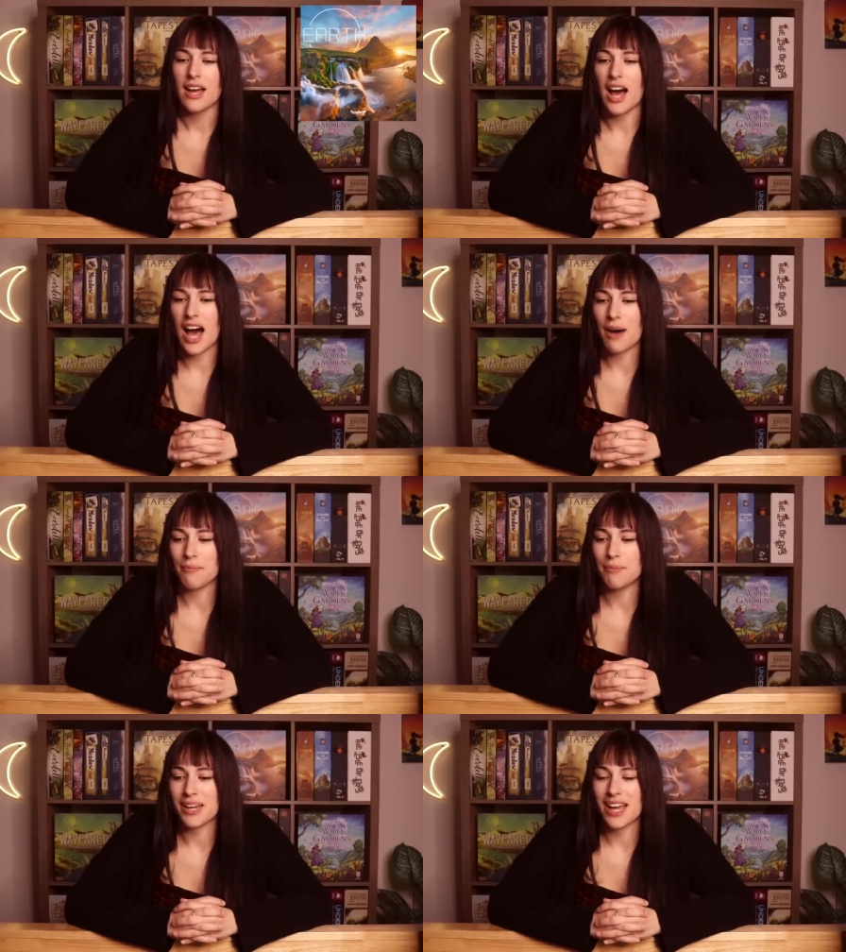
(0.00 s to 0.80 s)

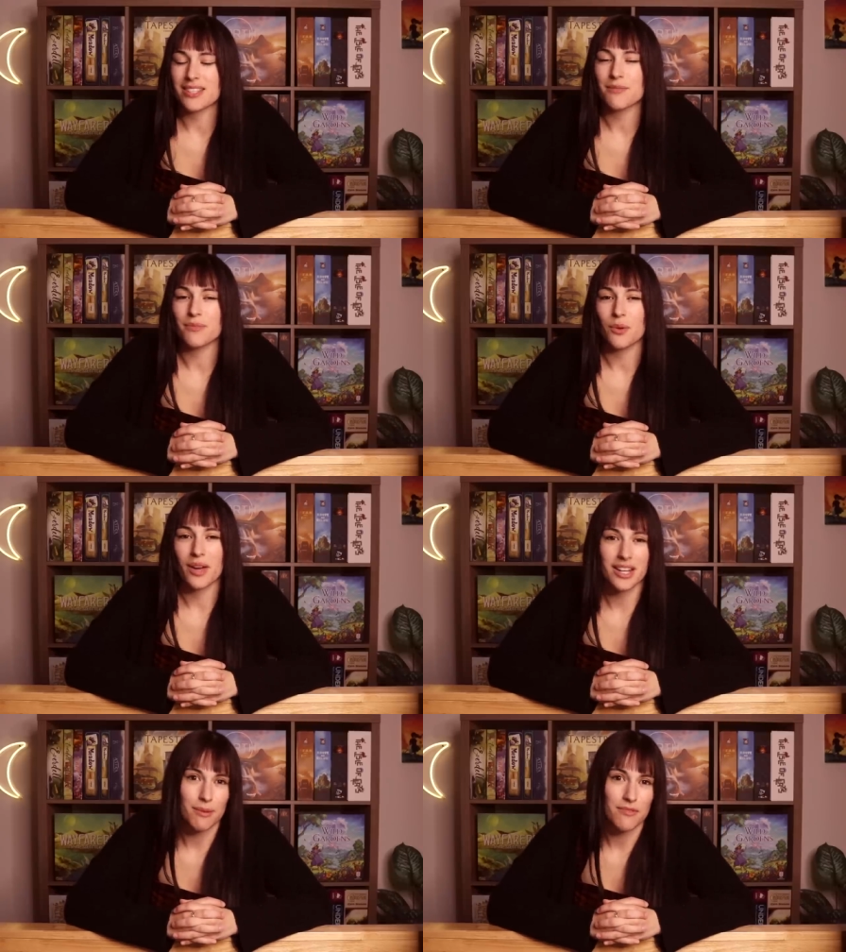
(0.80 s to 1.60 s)
Um, but yes, we
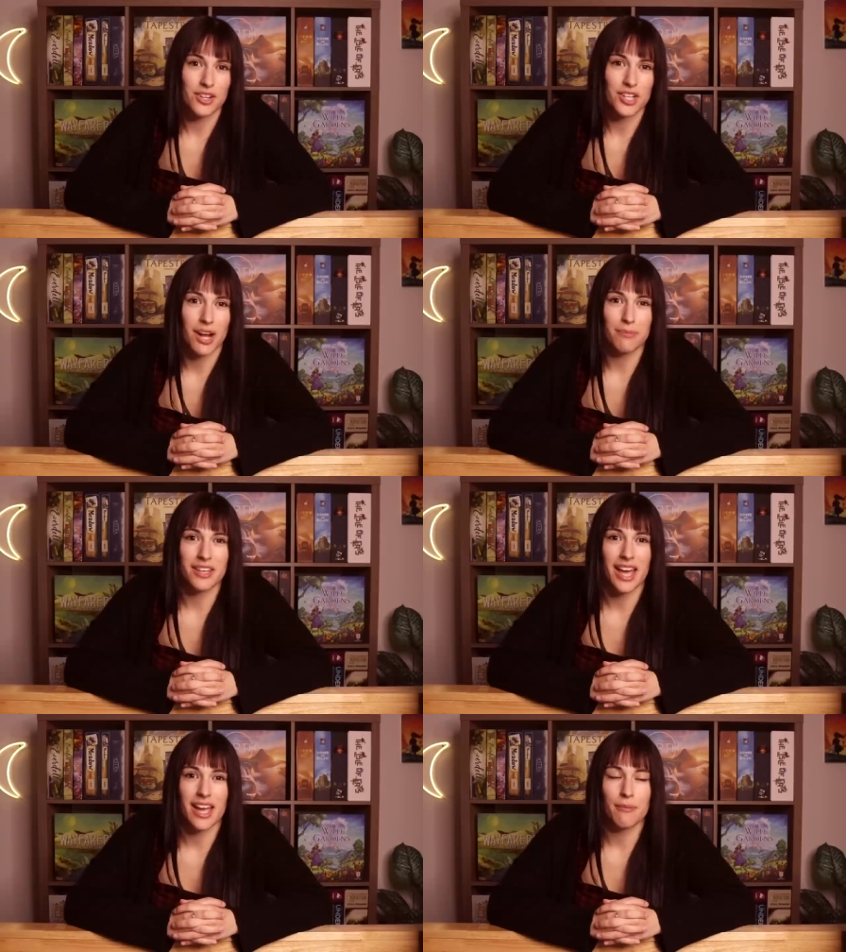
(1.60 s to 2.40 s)
ended up finishing up the
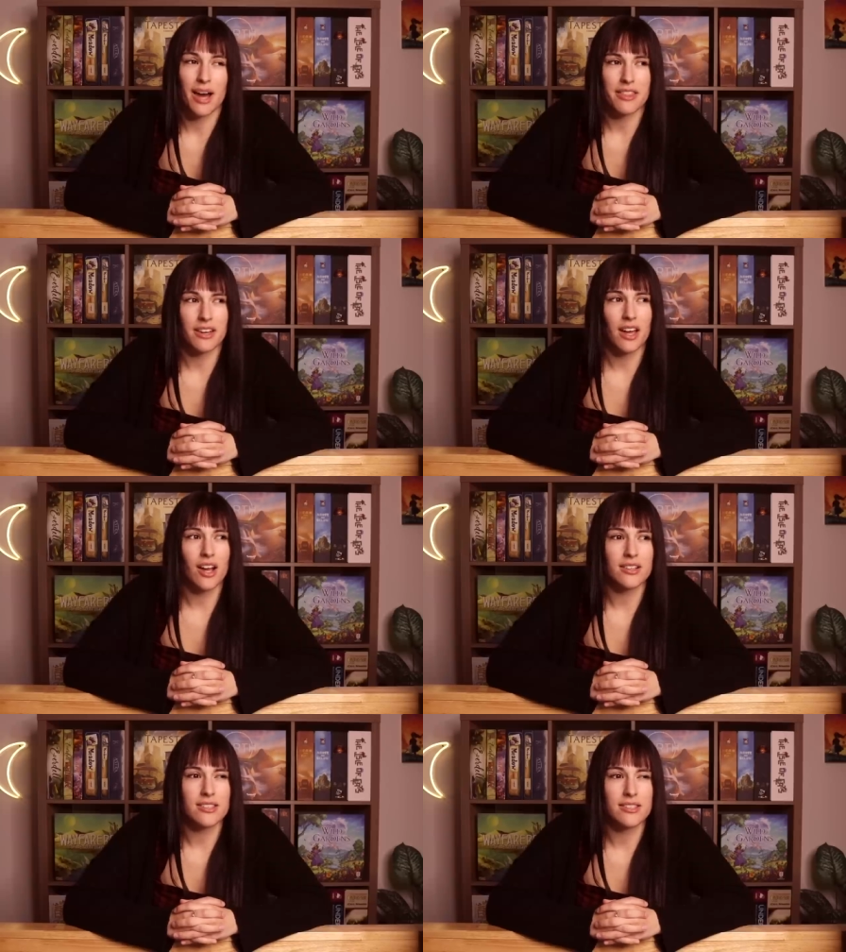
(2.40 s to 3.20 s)
game. I think I
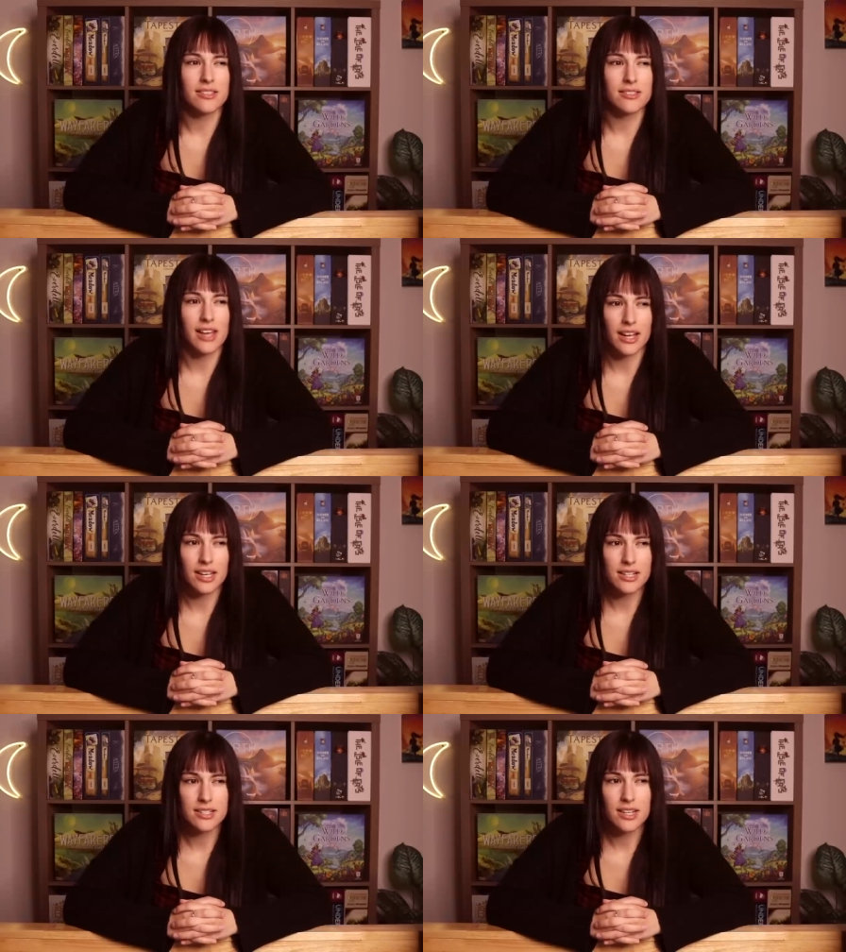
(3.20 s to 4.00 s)
got
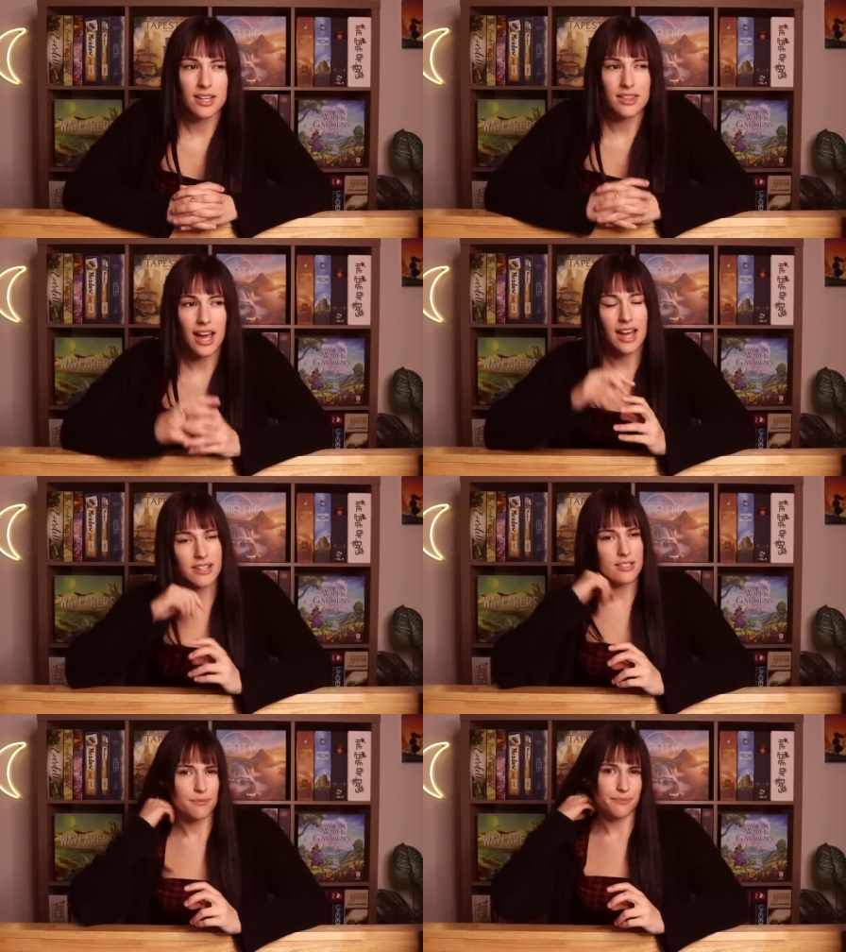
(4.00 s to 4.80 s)
second in that.